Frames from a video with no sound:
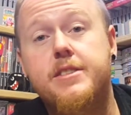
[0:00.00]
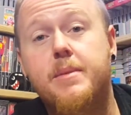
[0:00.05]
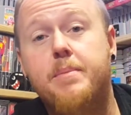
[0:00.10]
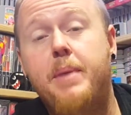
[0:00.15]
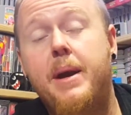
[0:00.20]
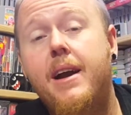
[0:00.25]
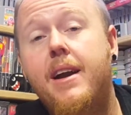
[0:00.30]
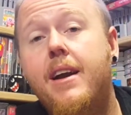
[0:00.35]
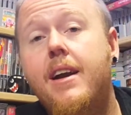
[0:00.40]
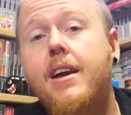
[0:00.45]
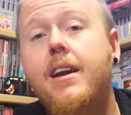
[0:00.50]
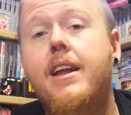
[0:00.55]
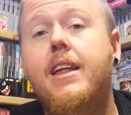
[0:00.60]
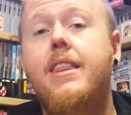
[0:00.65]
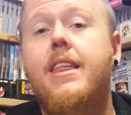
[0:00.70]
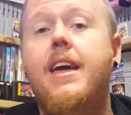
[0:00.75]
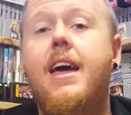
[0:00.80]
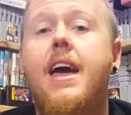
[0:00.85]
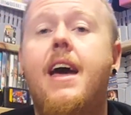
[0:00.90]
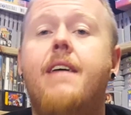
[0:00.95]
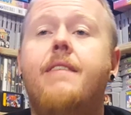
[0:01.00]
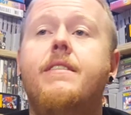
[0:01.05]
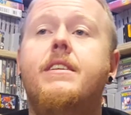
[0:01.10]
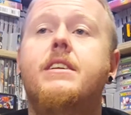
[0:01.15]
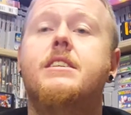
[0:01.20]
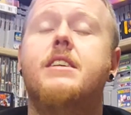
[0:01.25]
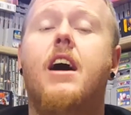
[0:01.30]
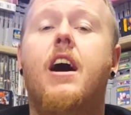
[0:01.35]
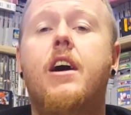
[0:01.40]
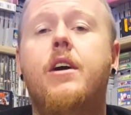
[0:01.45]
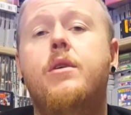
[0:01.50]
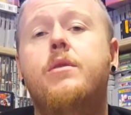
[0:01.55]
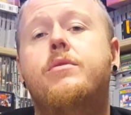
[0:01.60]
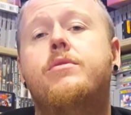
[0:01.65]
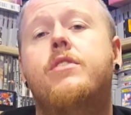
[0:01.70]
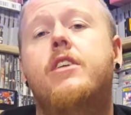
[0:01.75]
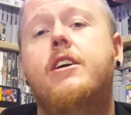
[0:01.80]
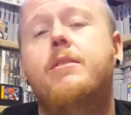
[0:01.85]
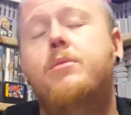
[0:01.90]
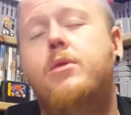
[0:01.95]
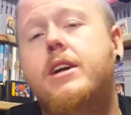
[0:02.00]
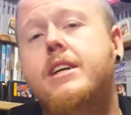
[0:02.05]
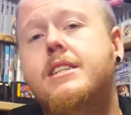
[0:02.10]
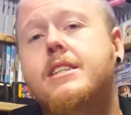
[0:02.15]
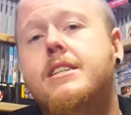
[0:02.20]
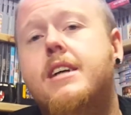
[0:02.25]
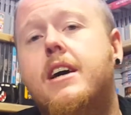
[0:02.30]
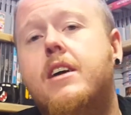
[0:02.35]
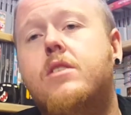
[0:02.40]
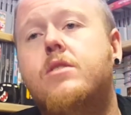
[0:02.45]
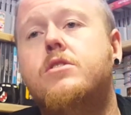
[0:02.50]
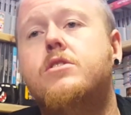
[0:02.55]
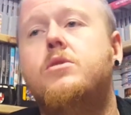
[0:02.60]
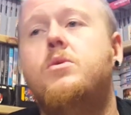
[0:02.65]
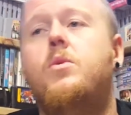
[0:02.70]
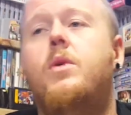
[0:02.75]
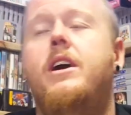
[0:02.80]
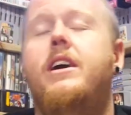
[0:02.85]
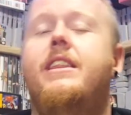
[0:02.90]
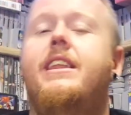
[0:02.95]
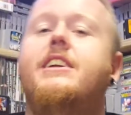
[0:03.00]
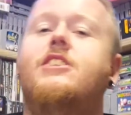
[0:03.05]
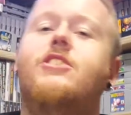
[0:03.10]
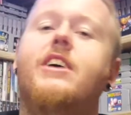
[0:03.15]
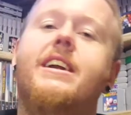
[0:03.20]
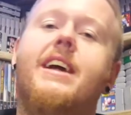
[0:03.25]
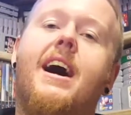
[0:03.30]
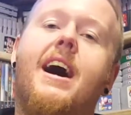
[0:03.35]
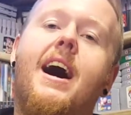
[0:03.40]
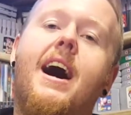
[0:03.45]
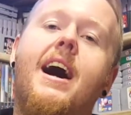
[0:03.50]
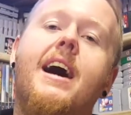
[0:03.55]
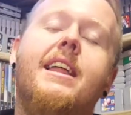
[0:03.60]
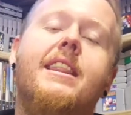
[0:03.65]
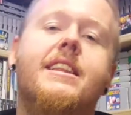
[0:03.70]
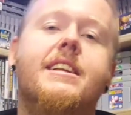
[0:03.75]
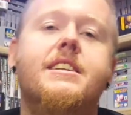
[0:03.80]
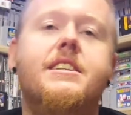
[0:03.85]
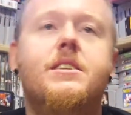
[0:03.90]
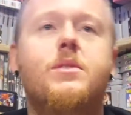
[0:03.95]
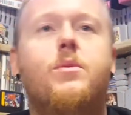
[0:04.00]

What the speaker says: Apparently they have this auto frame rate cycle to where they try to hide this,